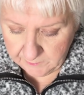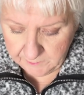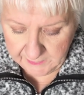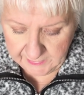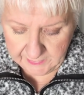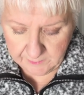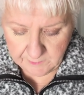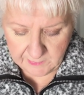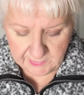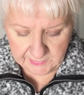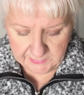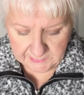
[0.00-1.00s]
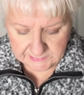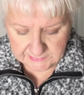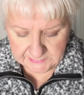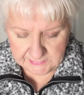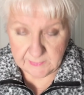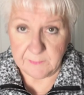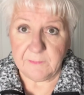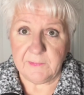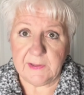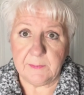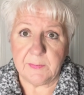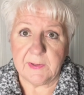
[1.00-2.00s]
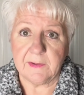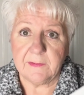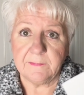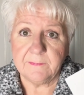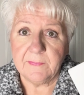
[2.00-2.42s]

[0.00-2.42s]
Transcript: pay my DMV bill.